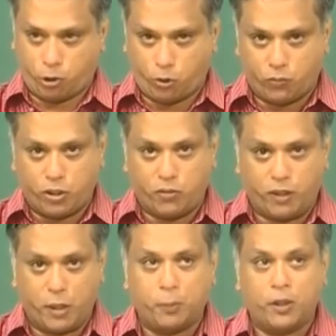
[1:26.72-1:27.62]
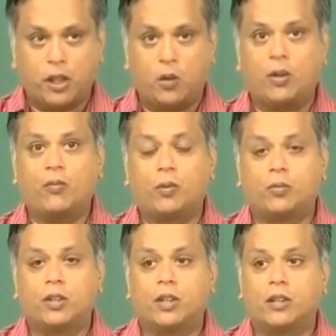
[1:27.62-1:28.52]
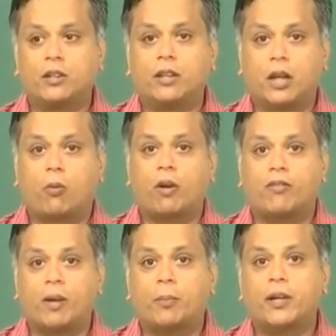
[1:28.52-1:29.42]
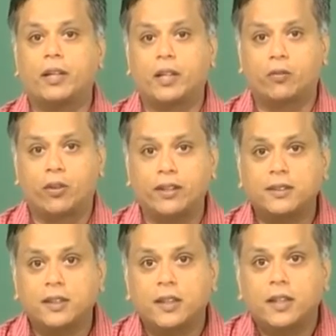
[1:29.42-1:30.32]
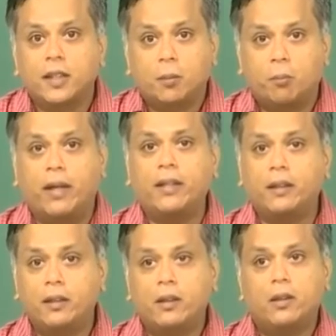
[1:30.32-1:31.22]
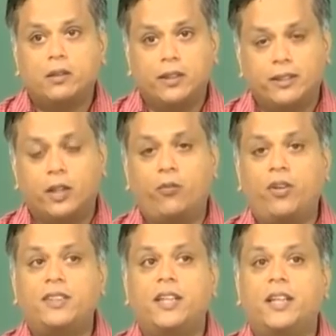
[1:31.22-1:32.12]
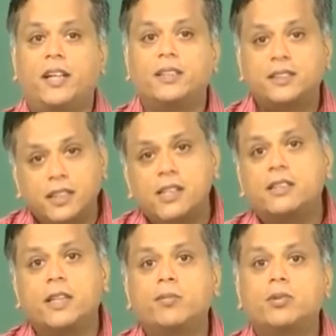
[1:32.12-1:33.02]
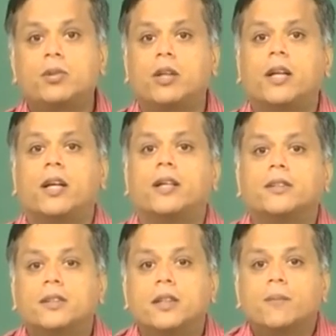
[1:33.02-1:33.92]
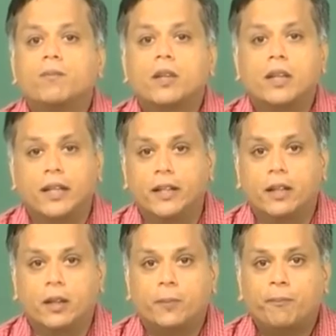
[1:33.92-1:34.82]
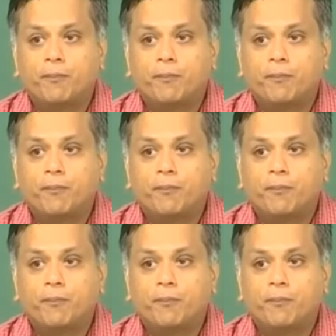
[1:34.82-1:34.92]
of the vapor away from the liquid vapor interface, but the surface area still seems to decrease linearly.